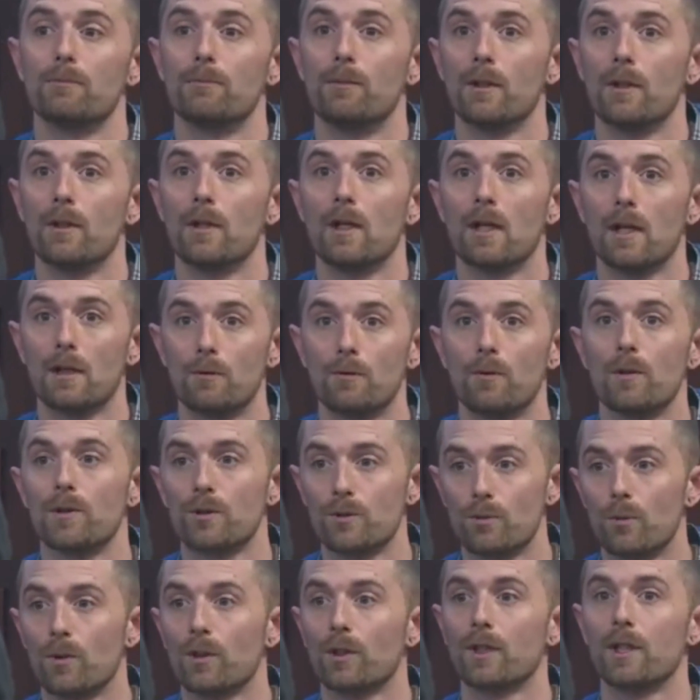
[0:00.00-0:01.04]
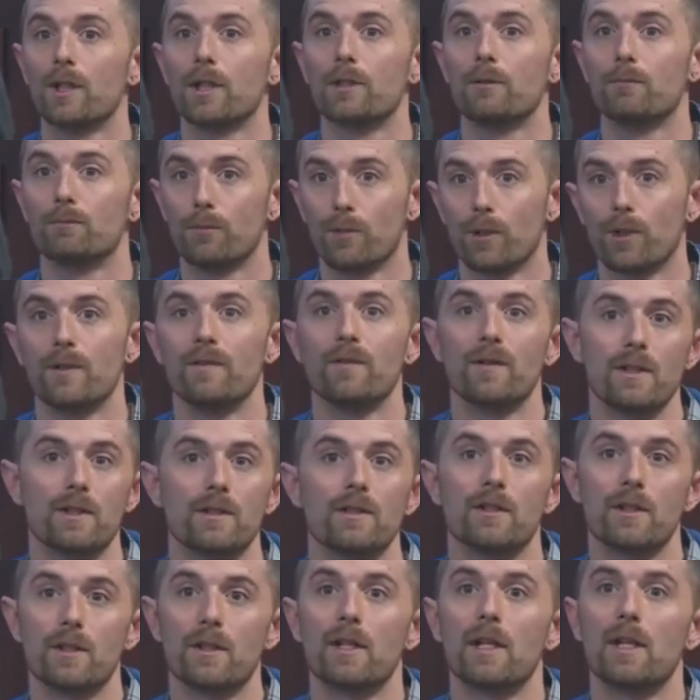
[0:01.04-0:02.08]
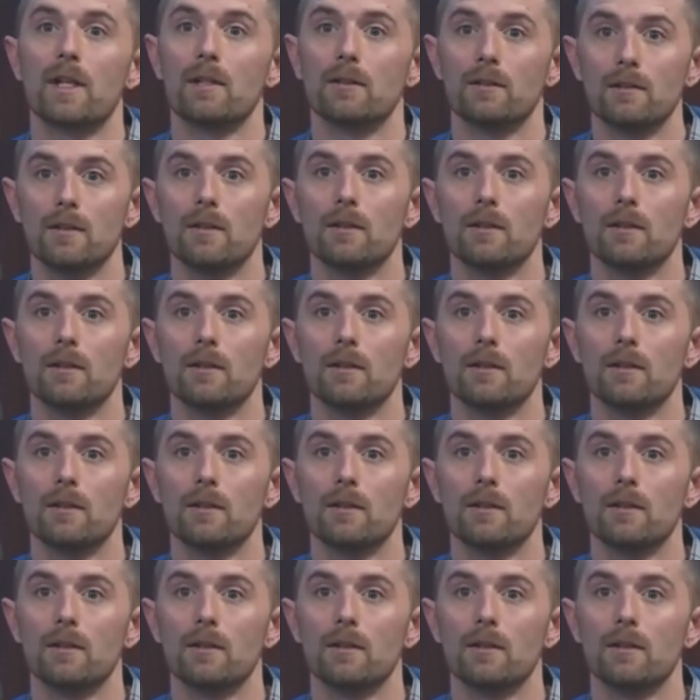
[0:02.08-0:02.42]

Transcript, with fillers: but I was working previous to that.